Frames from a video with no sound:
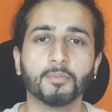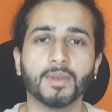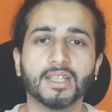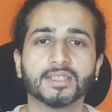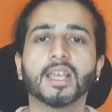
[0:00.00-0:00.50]

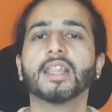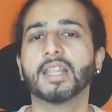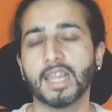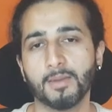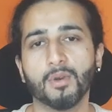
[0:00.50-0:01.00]
means in the
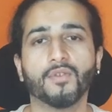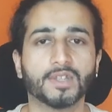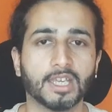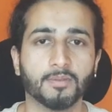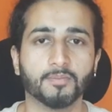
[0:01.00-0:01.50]
name of the
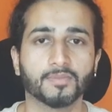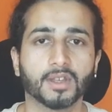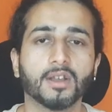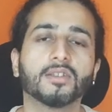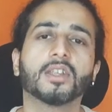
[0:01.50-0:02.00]
game.
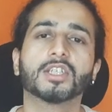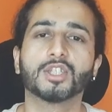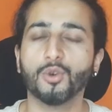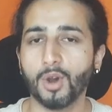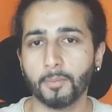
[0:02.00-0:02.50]
There is
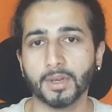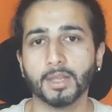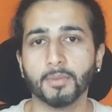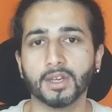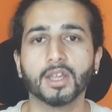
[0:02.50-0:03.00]
no upper
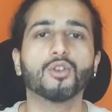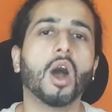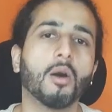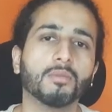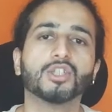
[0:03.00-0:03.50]
limit to
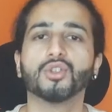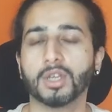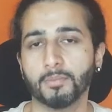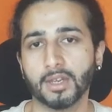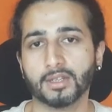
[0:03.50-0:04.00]
how much you can
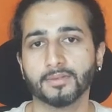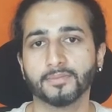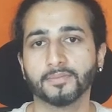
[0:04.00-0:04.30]
bet.